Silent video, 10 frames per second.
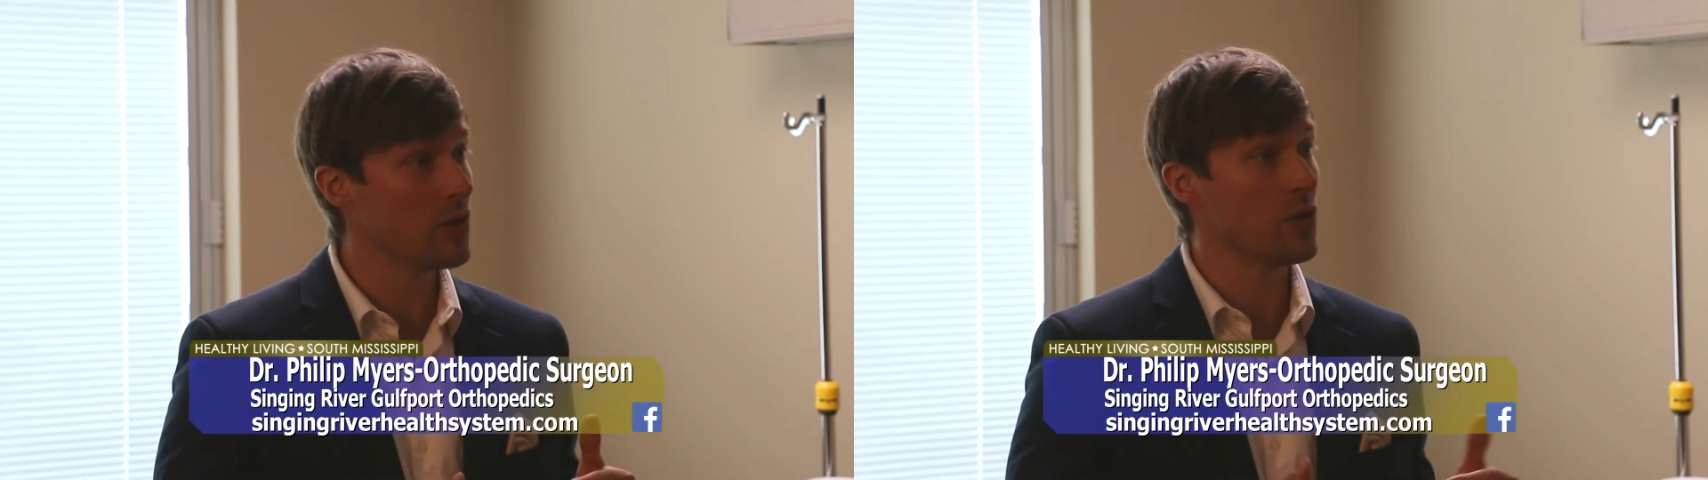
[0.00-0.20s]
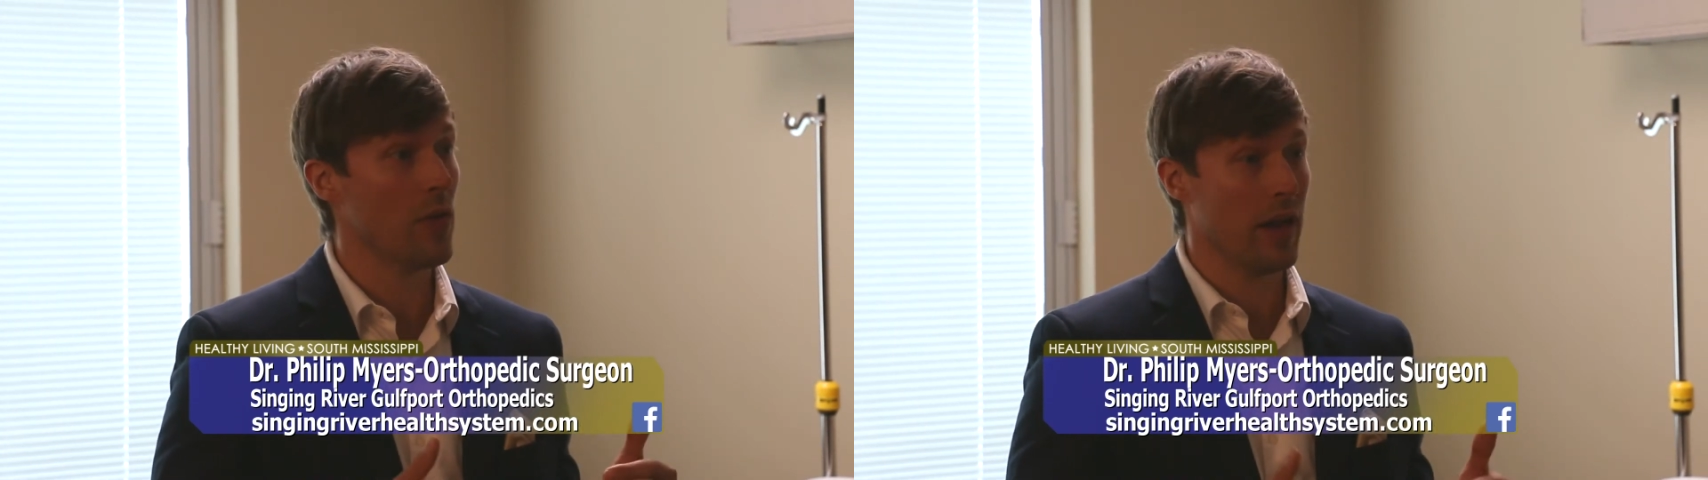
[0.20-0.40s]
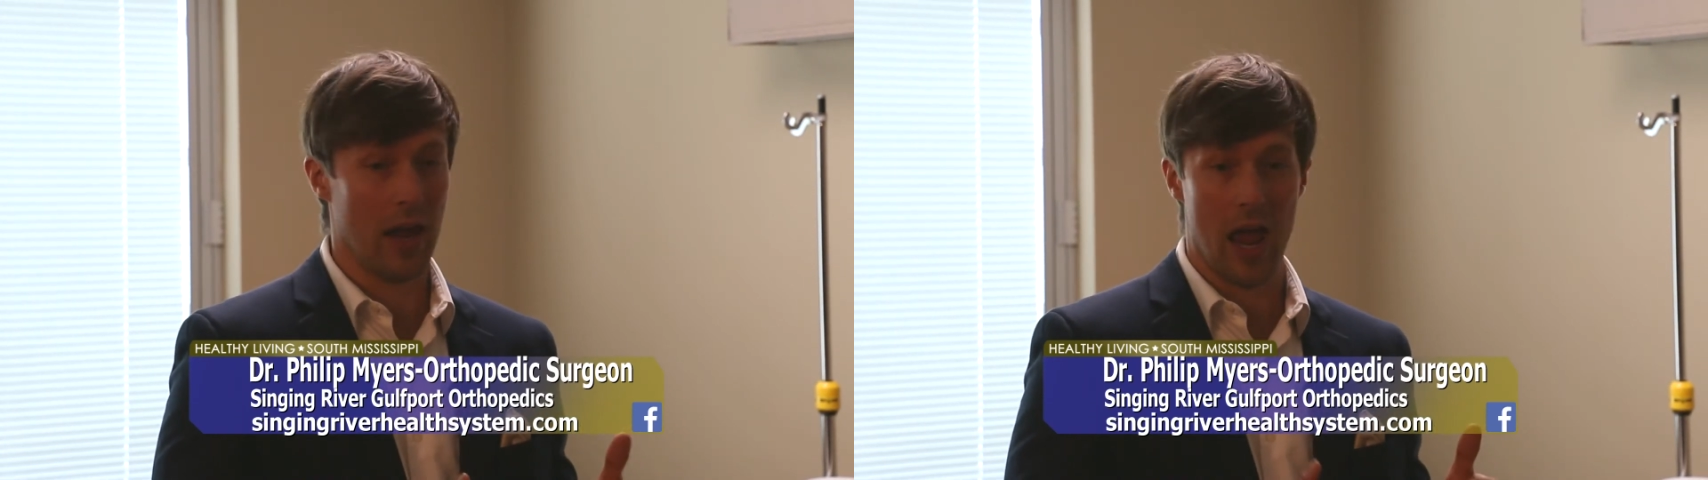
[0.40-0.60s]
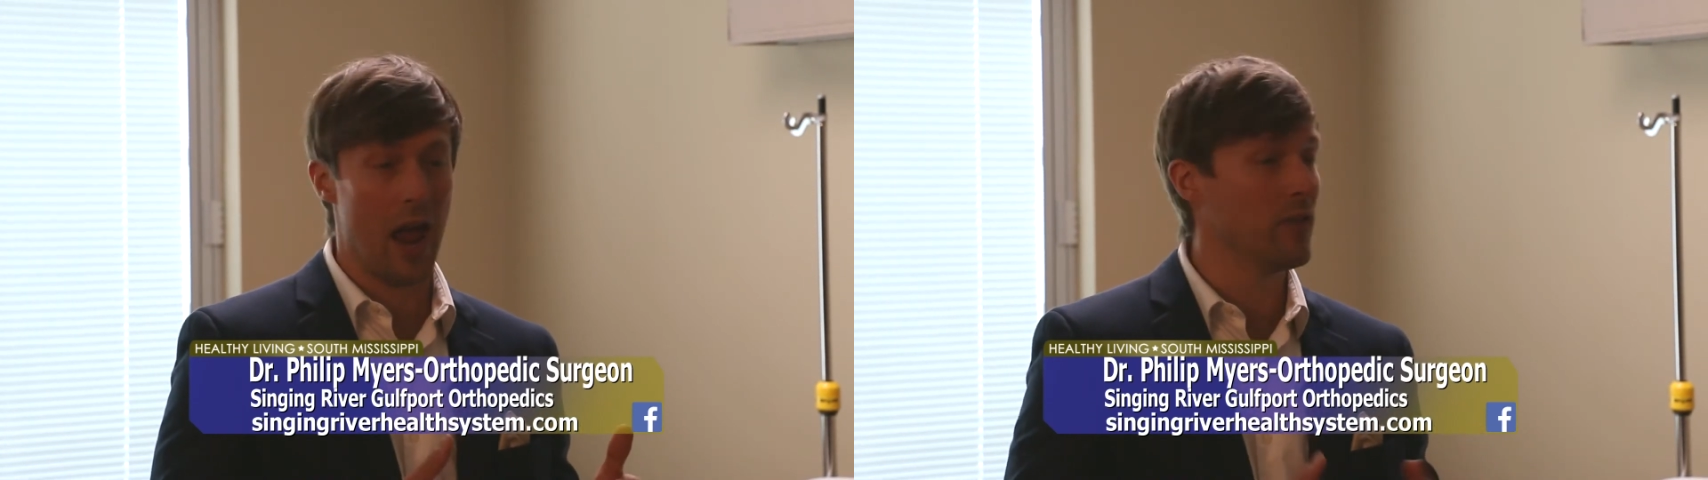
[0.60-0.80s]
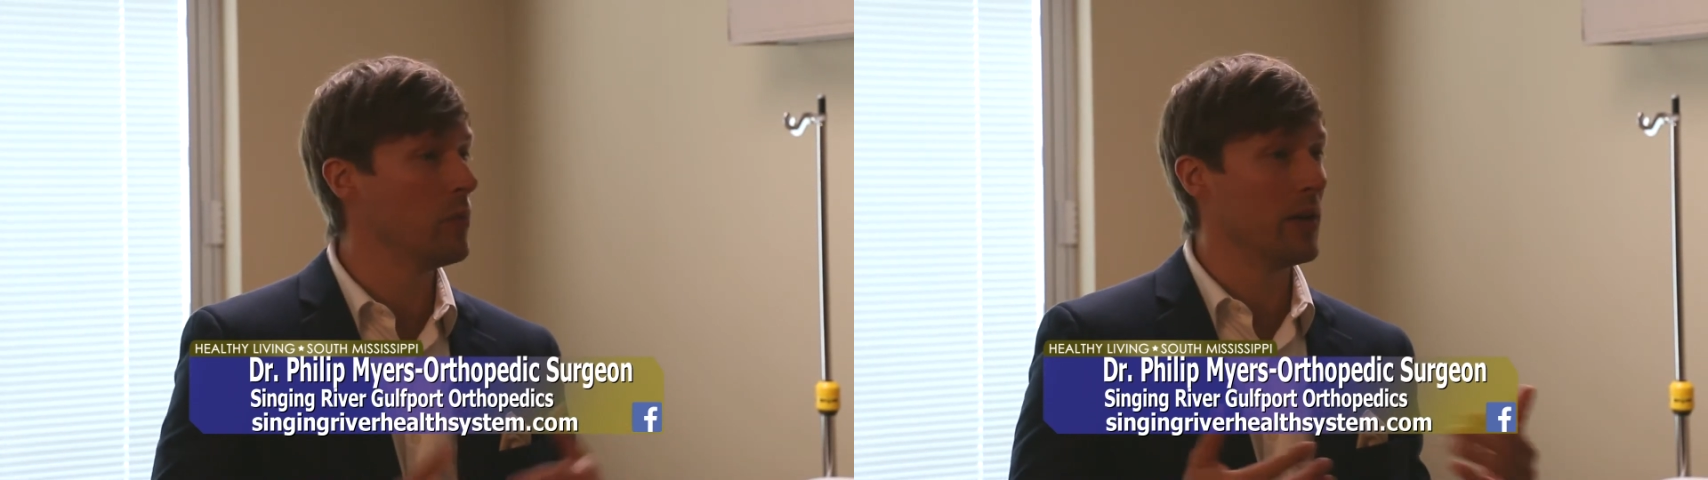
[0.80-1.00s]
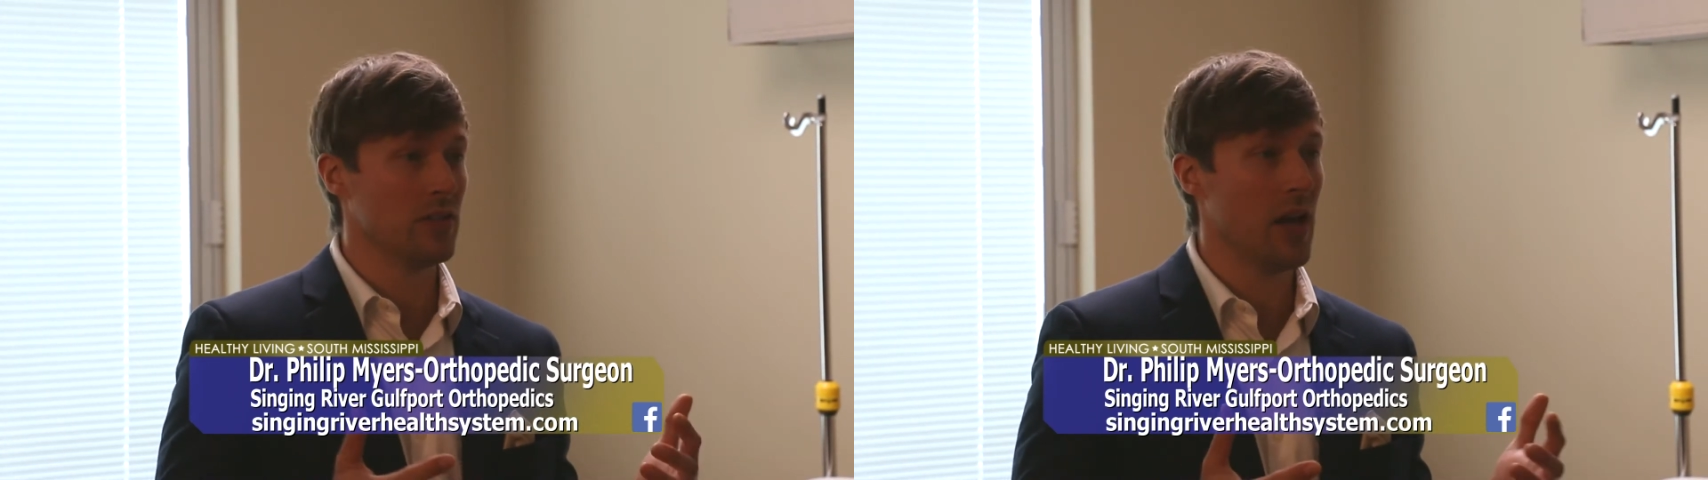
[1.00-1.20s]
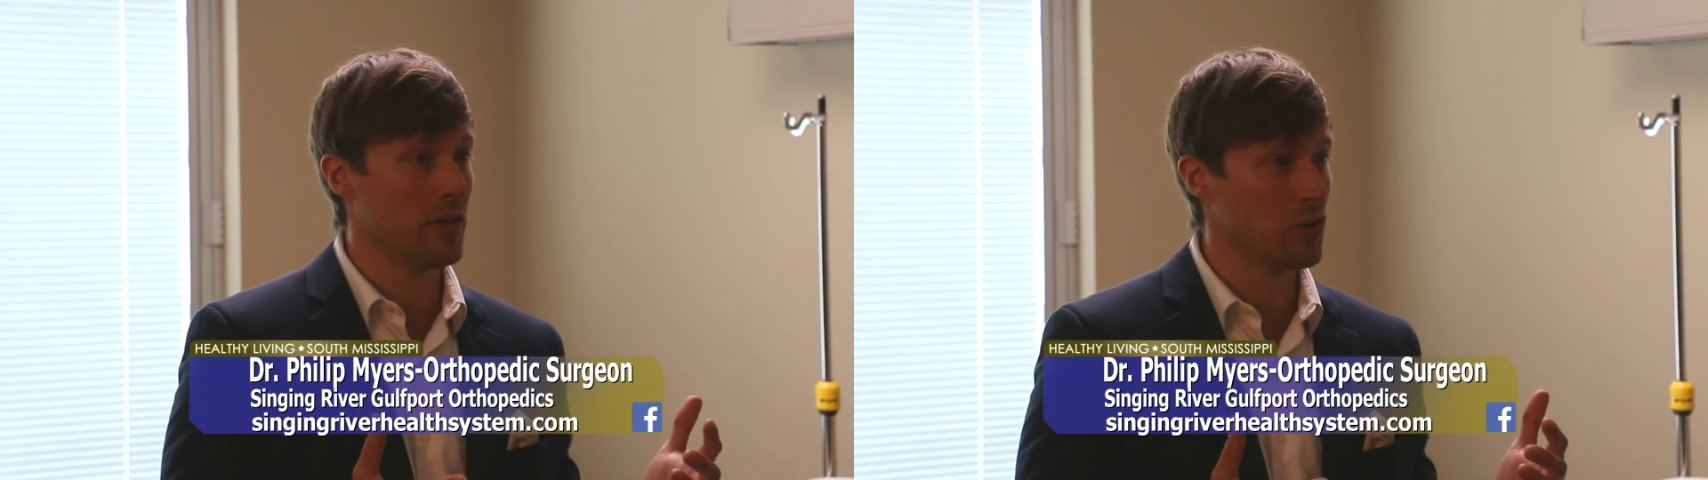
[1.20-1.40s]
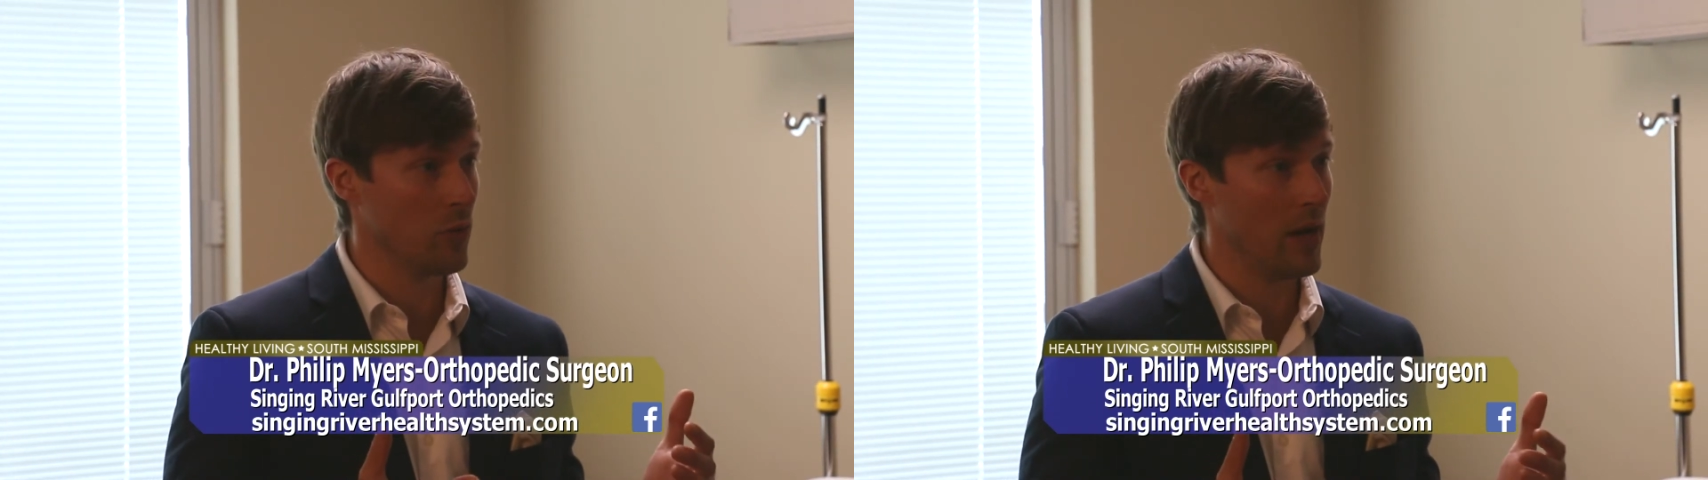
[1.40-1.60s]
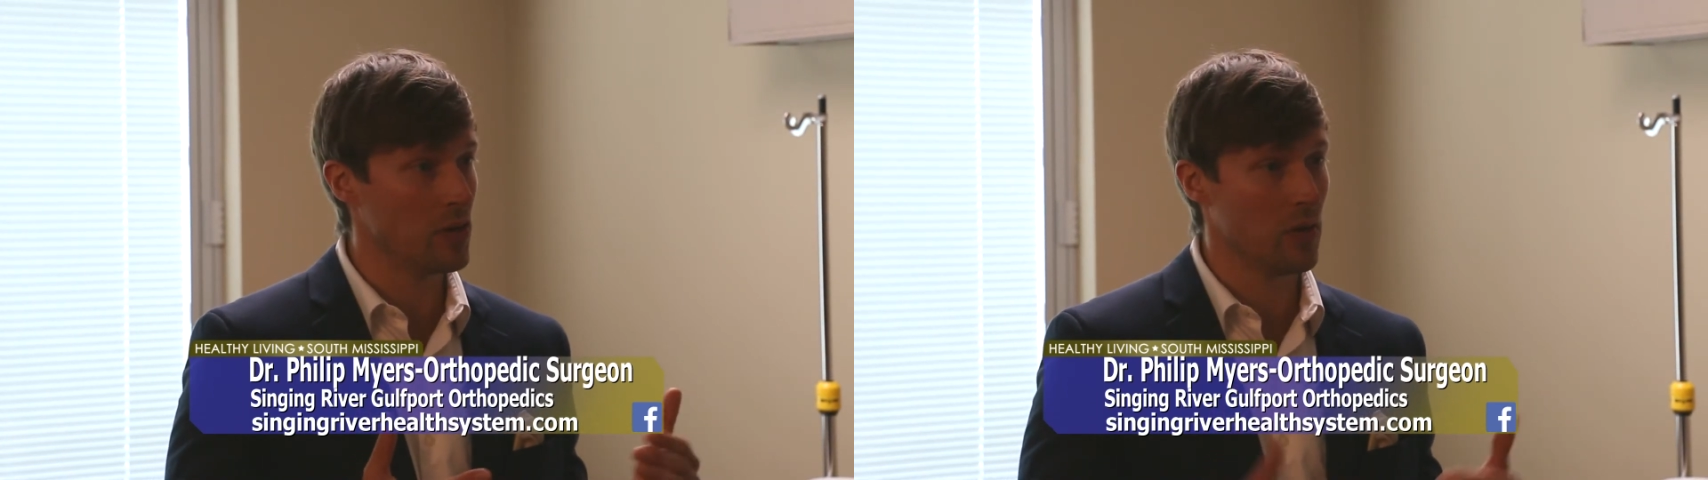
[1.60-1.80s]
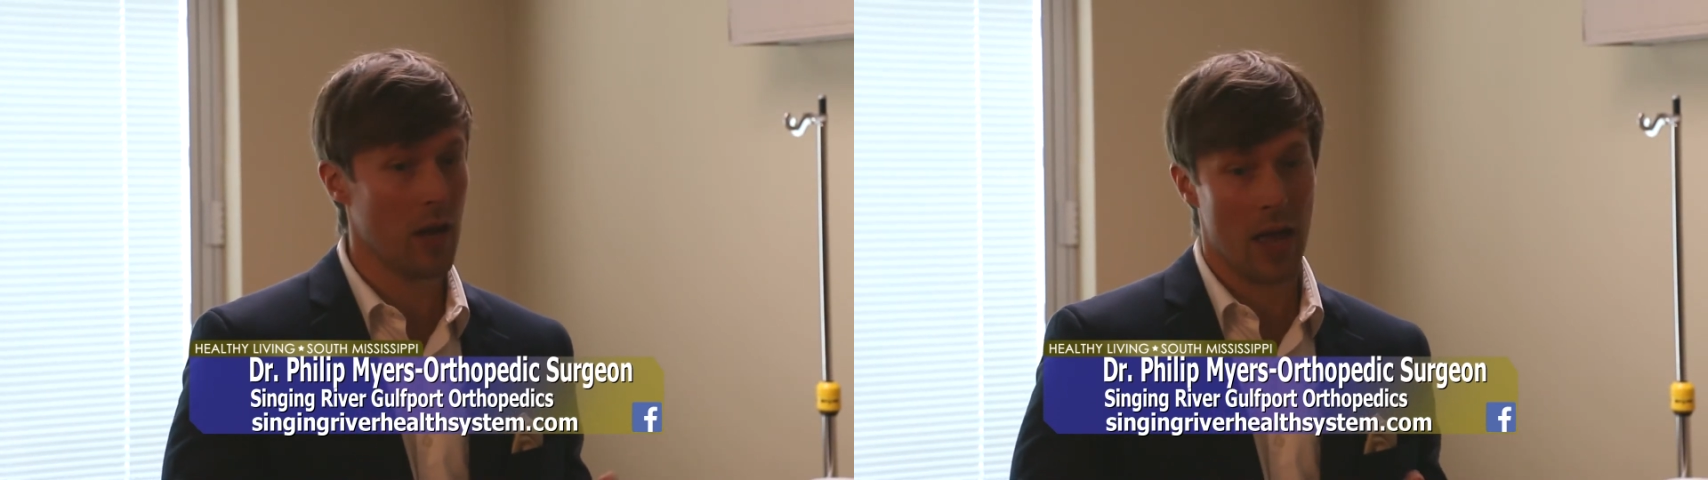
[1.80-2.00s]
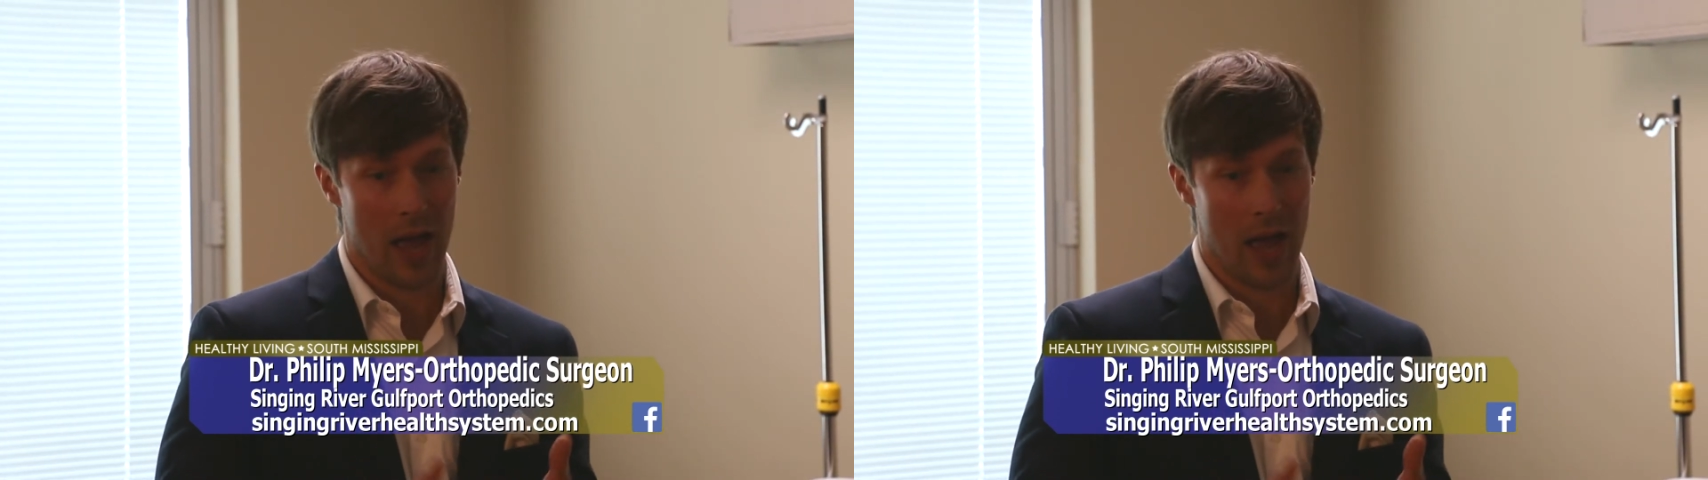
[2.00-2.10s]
so that everybody's not a stranger